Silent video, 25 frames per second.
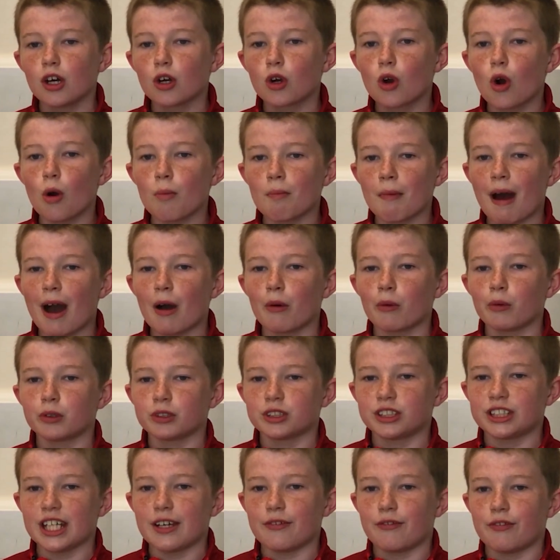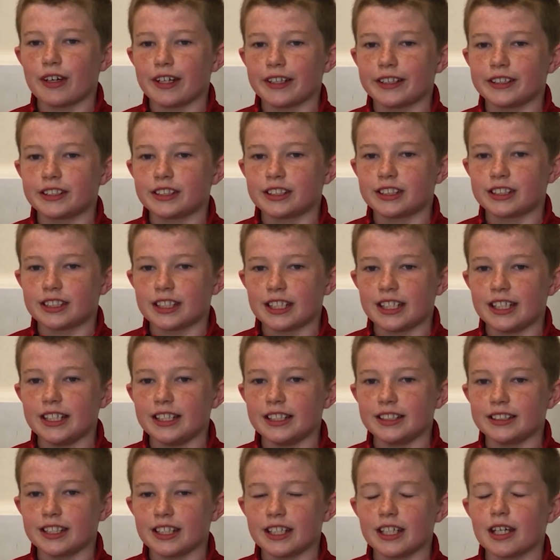come out if it's
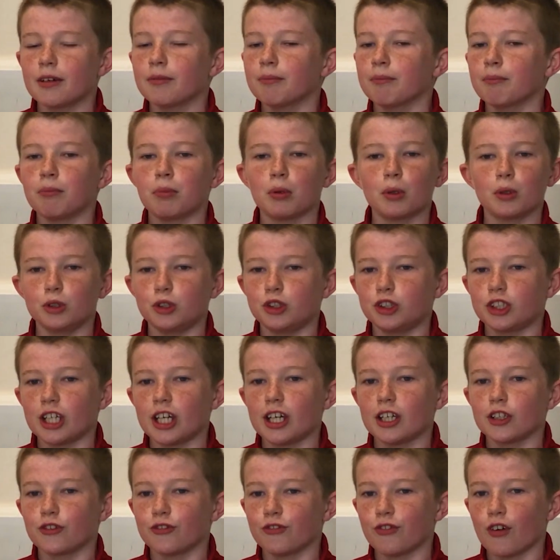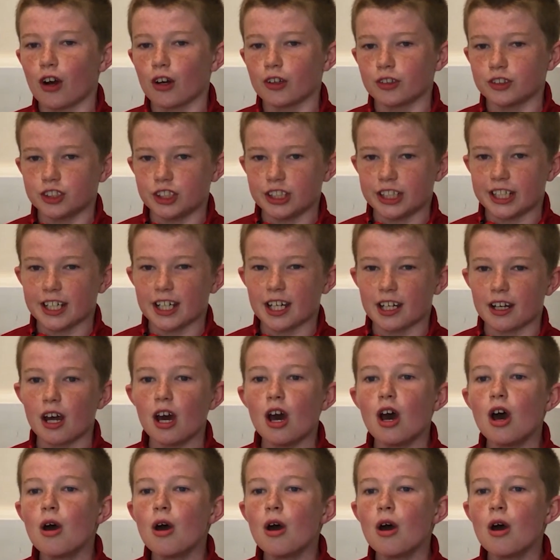easy and punch it as far as he can.